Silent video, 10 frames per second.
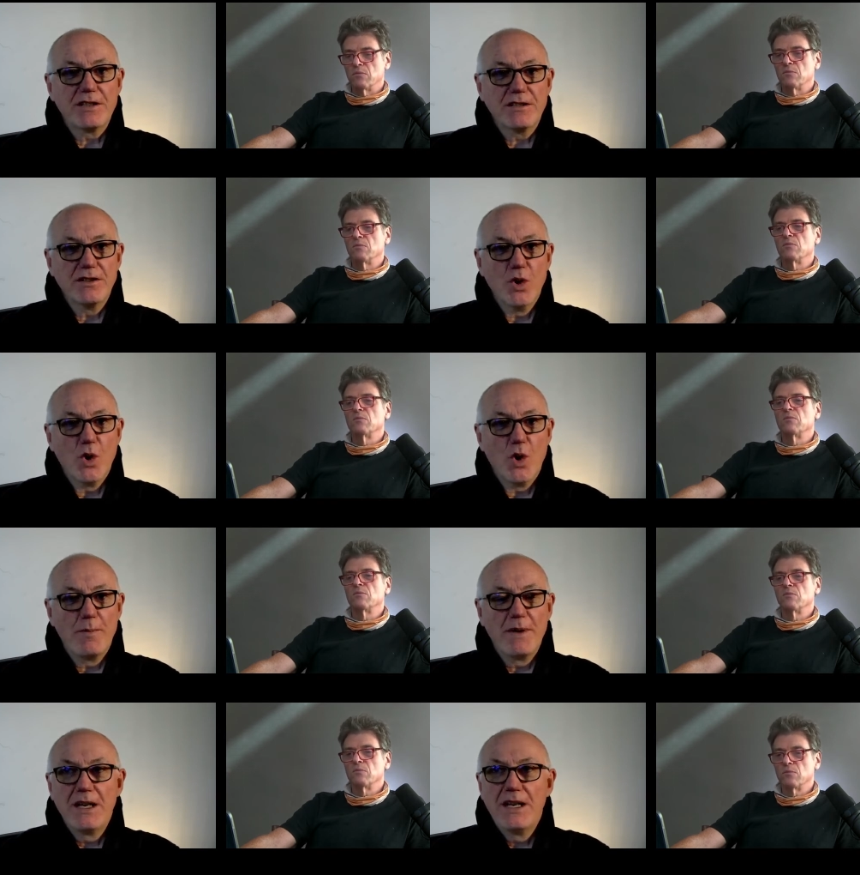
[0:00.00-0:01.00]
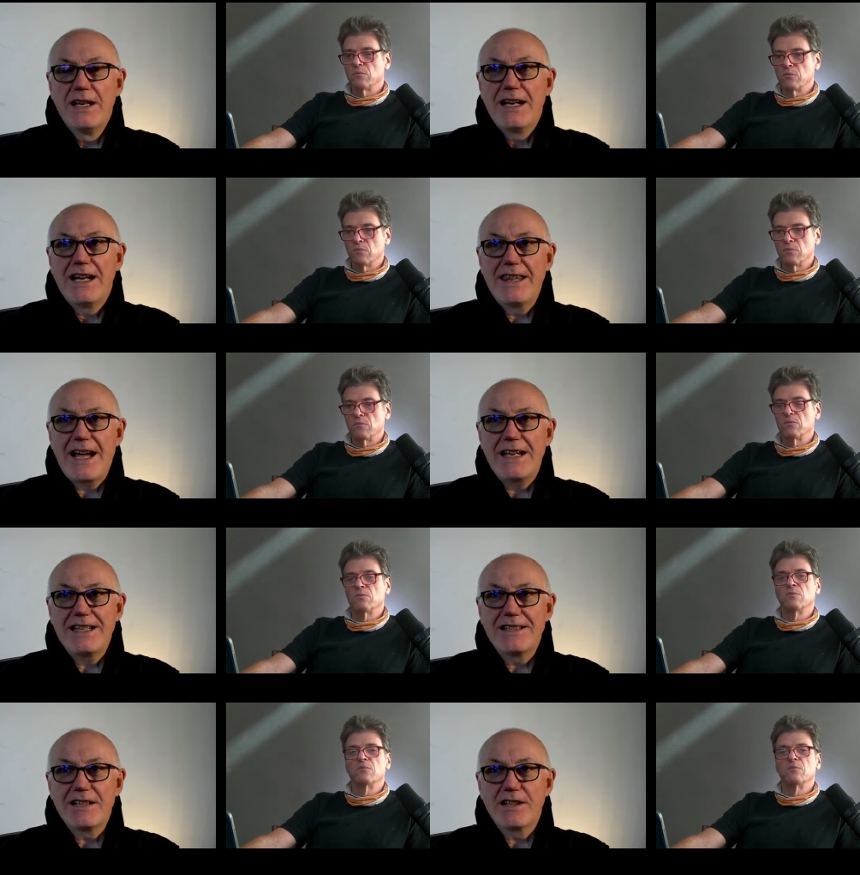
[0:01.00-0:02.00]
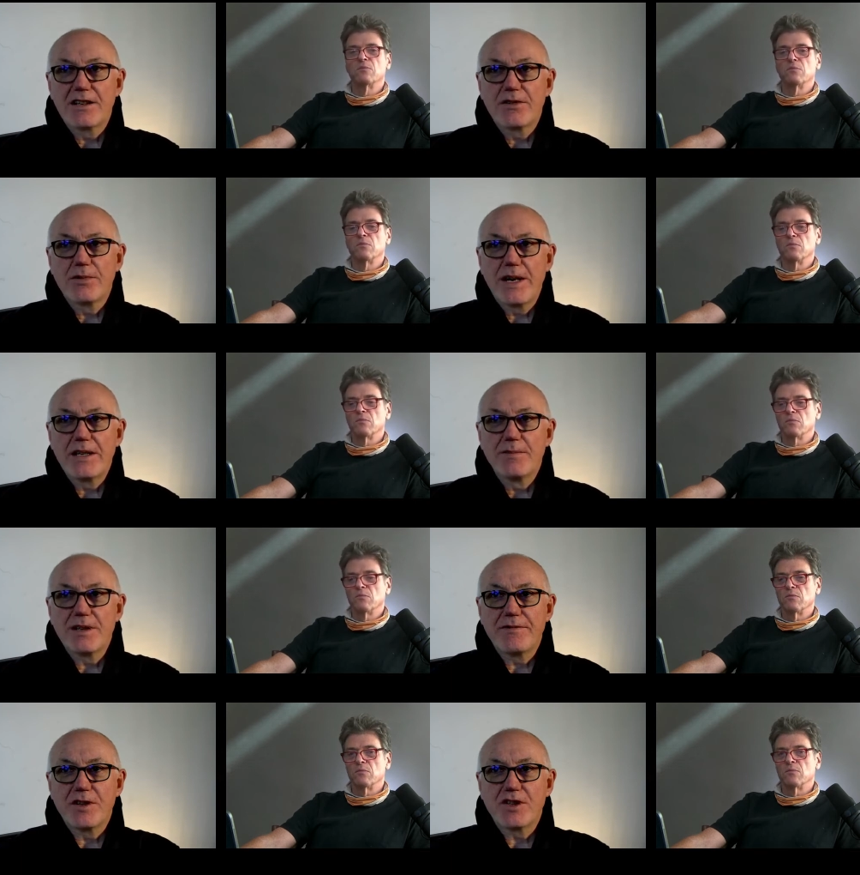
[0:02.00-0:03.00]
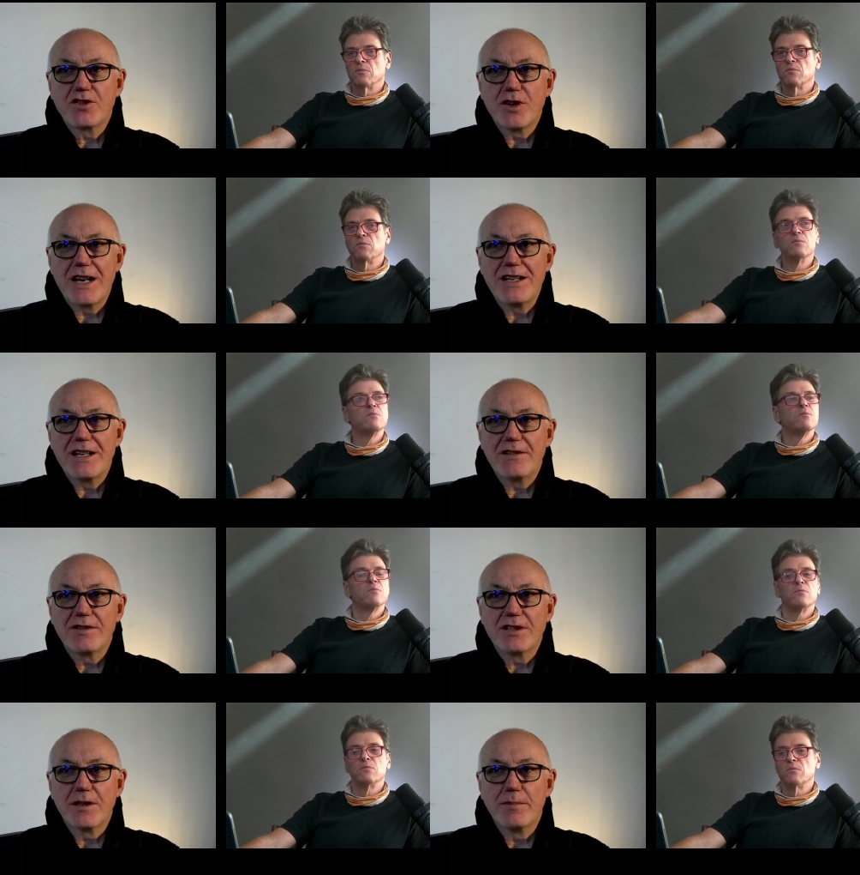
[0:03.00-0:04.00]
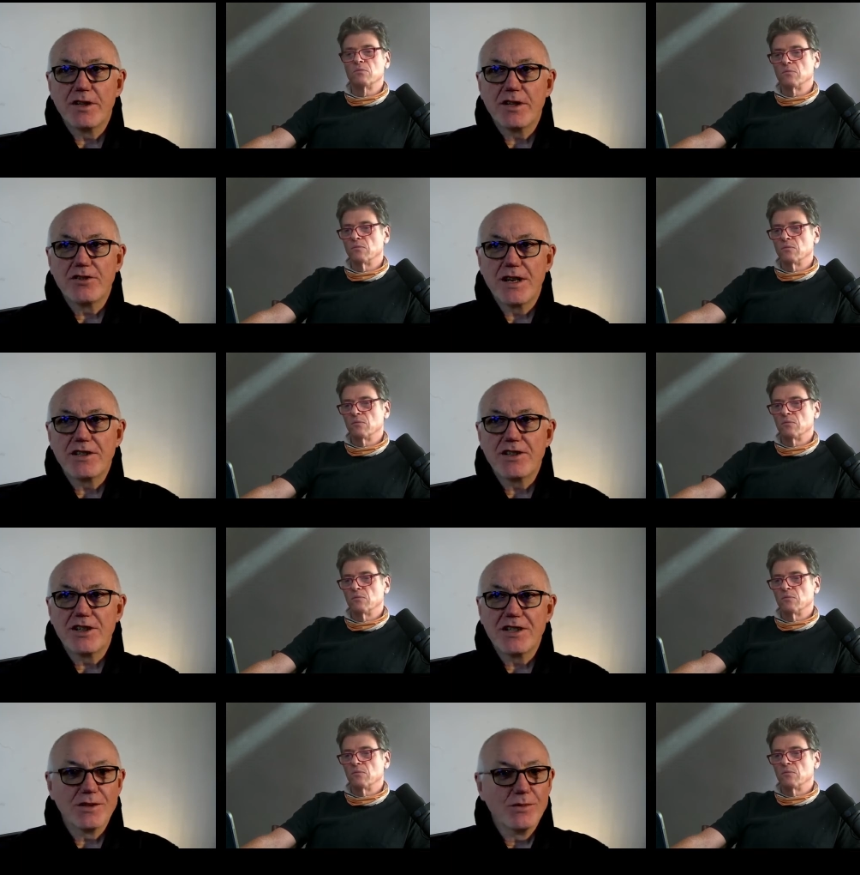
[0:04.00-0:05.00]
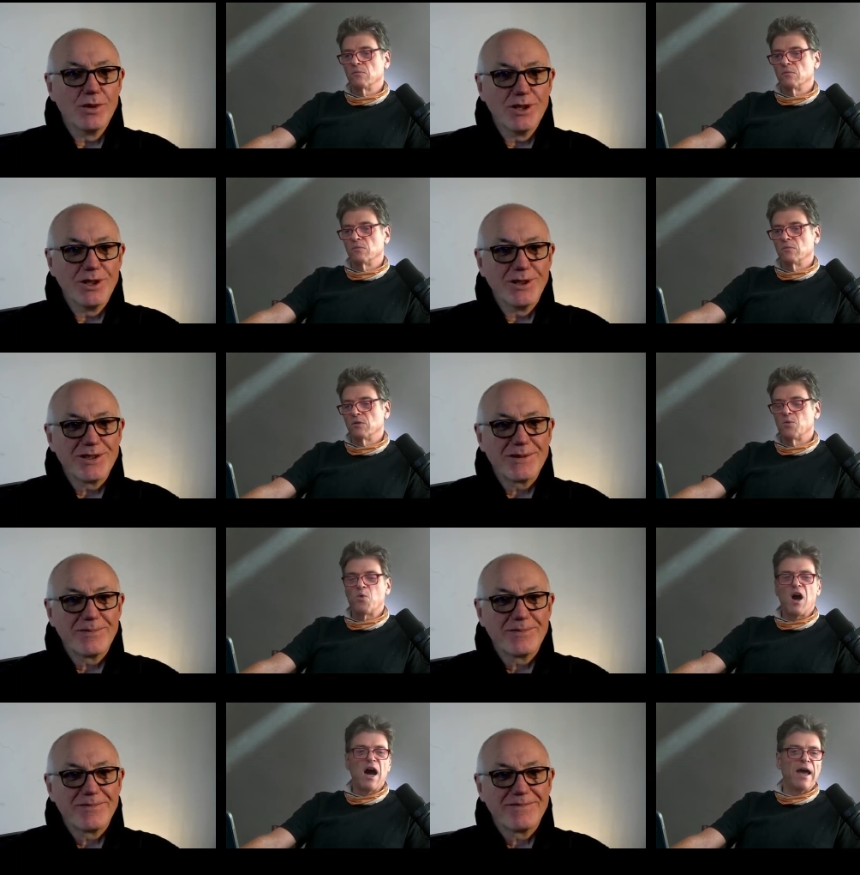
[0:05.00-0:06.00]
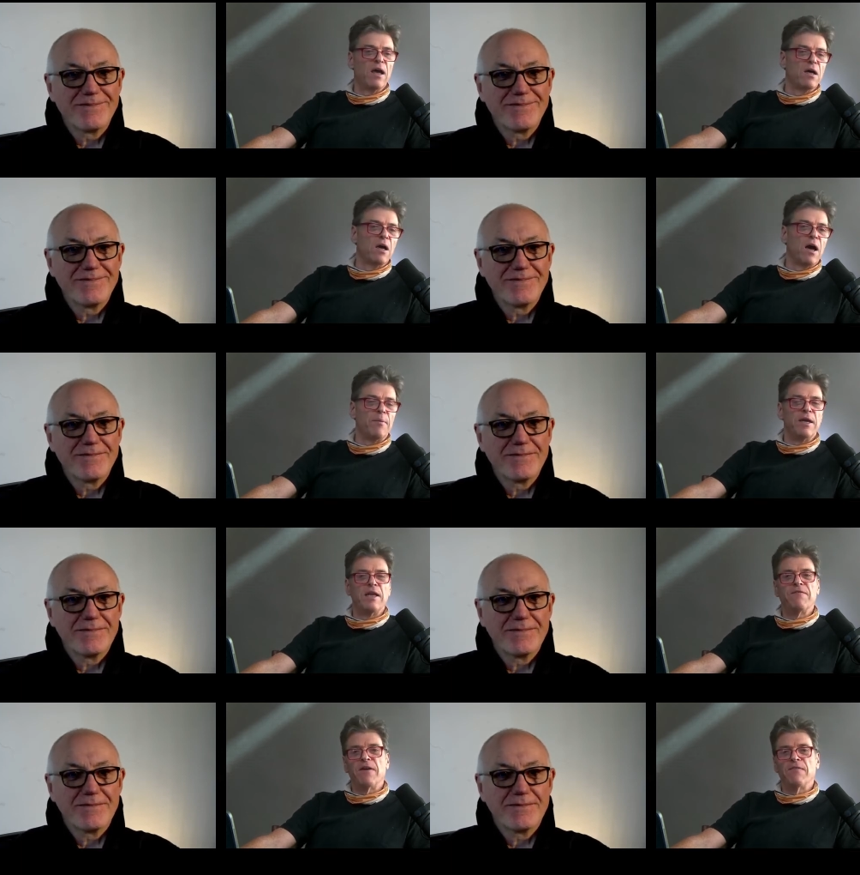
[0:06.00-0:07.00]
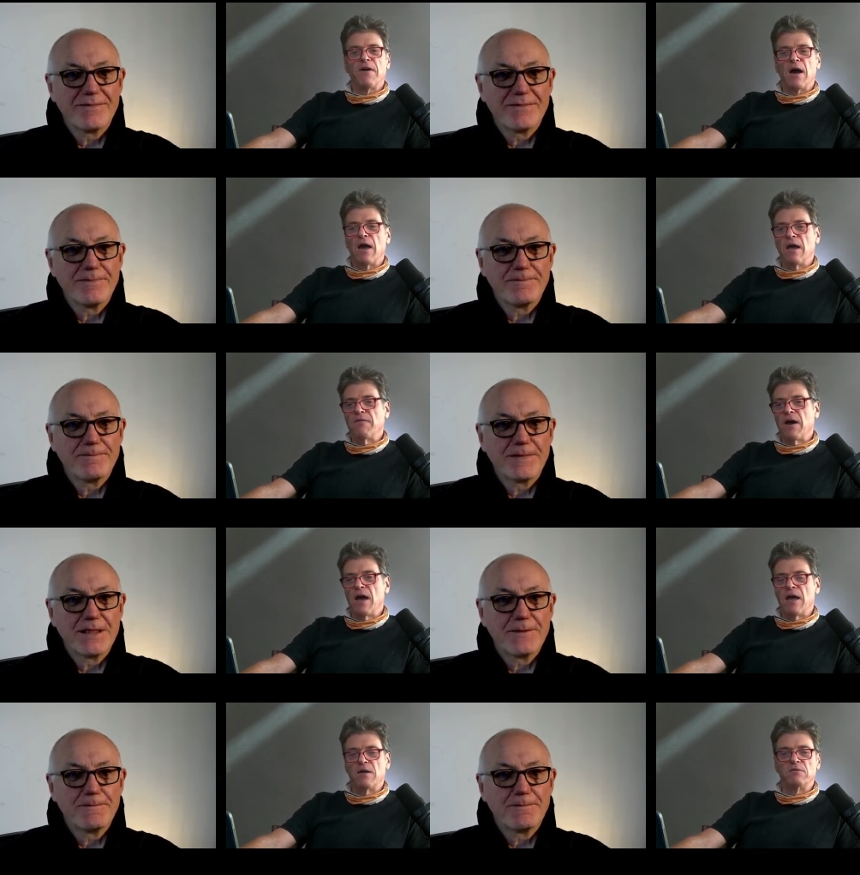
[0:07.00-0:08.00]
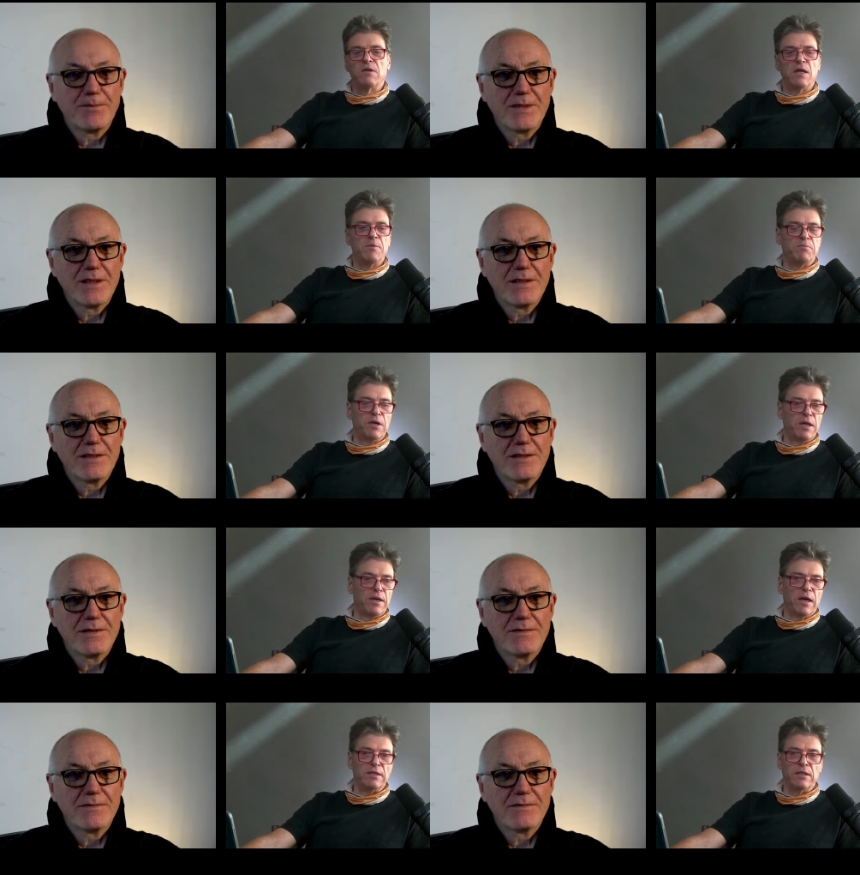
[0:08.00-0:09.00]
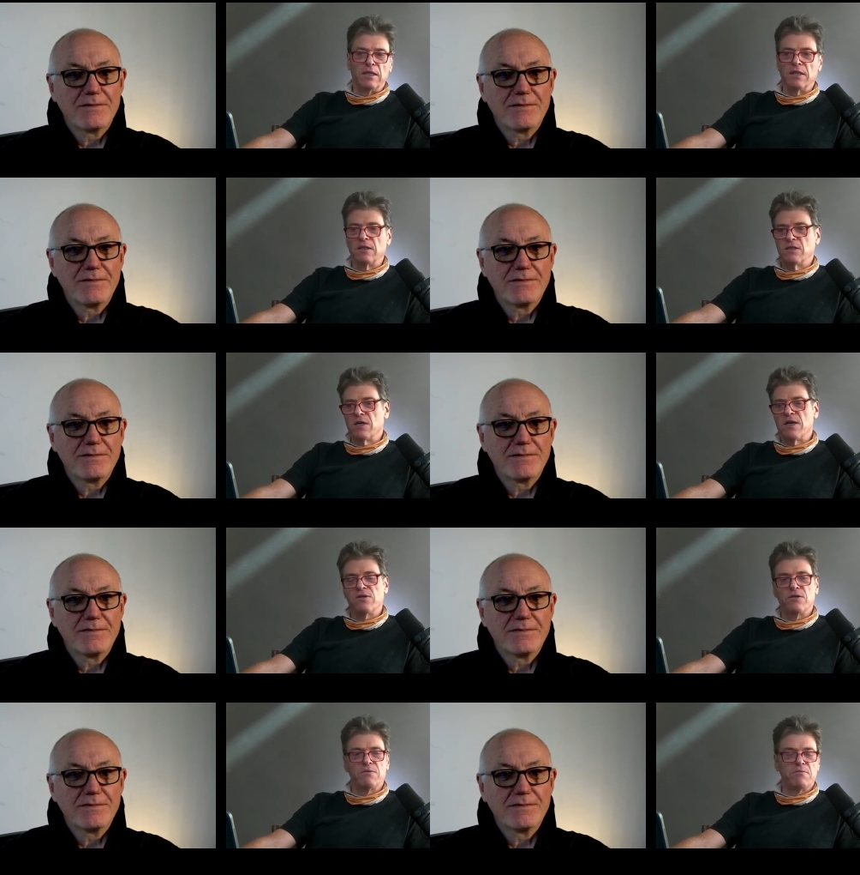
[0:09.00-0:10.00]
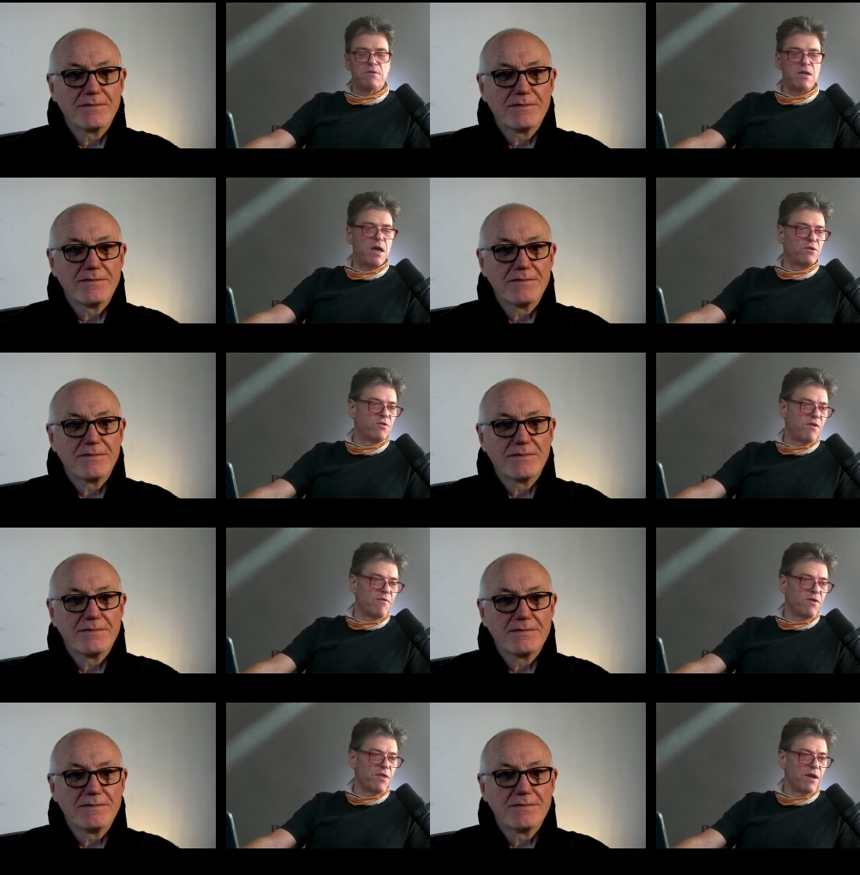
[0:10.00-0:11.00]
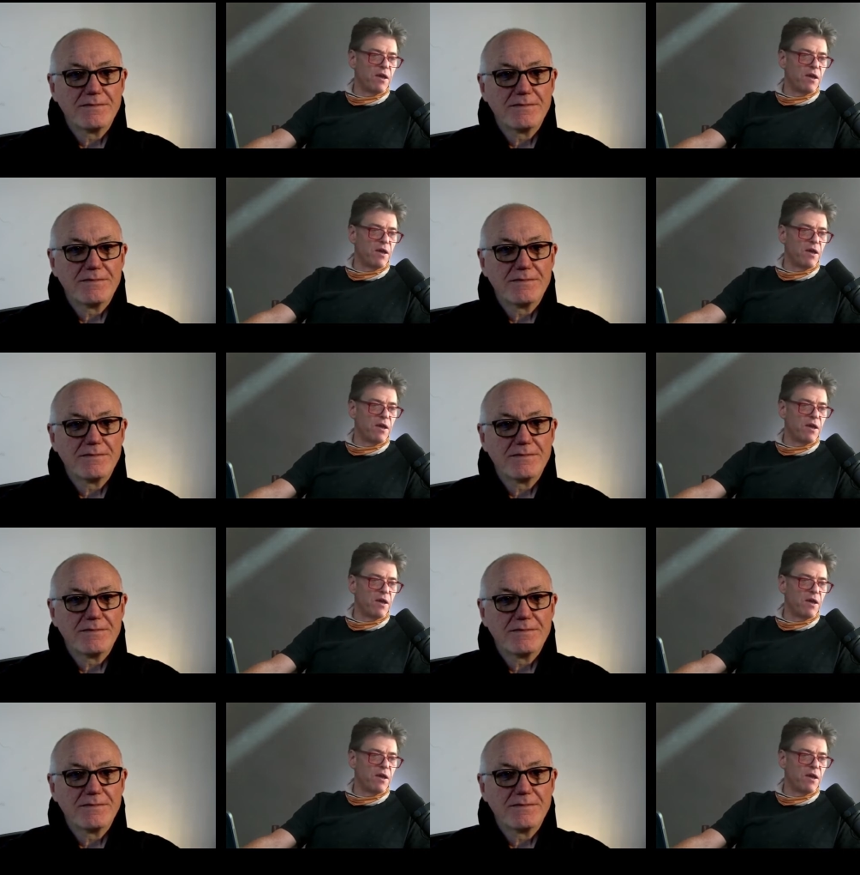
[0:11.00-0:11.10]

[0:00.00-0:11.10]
Speaker 1: norm. And that is incredibly frustrating for somebody trying to change the world.
Speaker 2: I mean, if, if I if I had a really brilliant idea that changed the nature of everything, I would